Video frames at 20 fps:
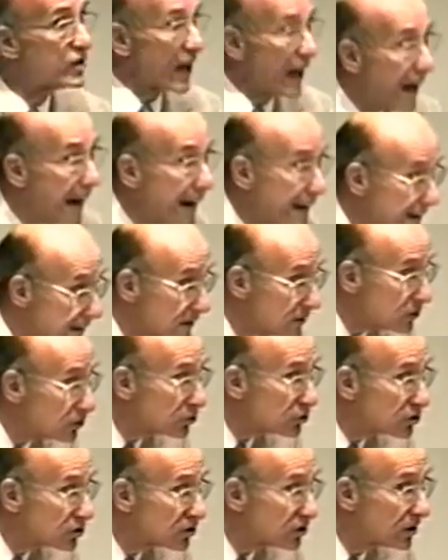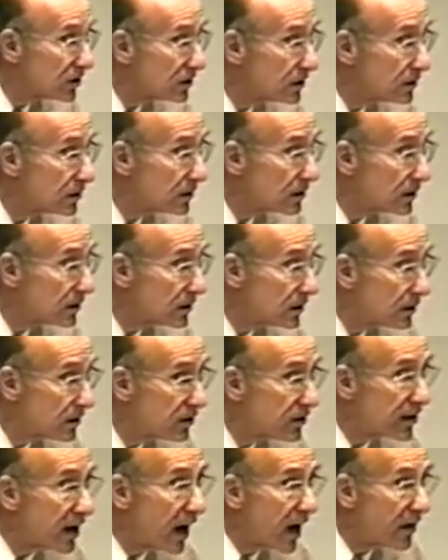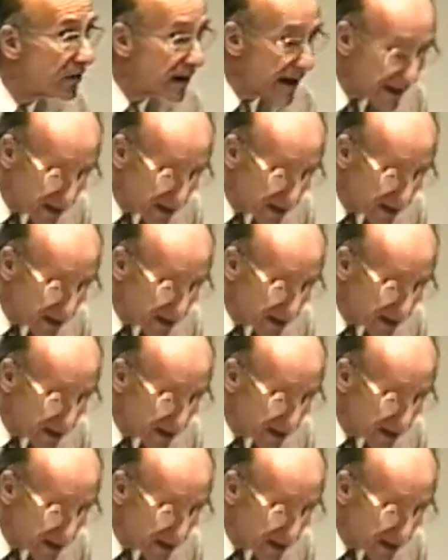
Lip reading: ends that are their